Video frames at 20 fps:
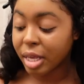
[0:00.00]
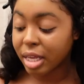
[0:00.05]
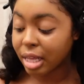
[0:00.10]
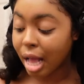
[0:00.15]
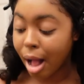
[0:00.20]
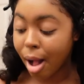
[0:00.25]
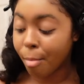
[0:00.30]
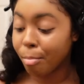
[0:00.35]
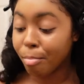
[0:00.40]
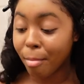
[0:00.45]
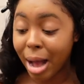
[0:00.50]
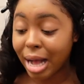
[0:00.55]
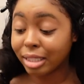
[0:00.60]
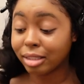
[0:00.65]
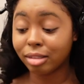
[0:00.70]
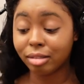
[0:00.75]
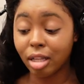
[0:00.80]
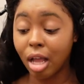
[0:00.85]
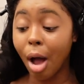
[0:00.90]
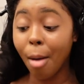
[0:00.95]
It,
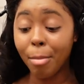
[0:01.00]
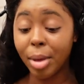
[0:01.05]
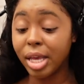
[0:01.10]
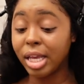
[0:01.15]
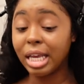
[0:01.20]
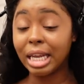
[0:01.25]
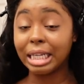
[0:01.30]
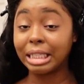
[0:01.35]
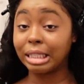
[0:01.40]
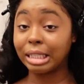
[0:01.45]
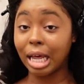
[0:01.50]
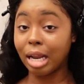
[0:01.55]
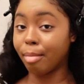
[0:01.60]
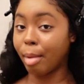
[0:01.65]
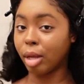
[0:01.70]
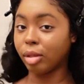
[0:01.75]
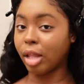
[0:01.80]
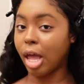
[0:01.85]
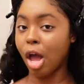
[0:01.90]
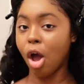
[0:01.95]
my opinion is not
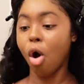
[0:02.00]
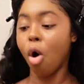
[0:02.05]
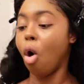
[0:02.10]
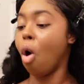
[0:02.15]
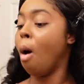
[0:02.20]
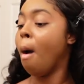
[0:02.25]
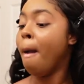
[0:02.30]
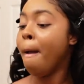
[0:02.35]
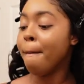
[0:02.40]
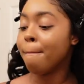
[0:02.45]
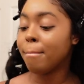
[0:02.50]
about that at all.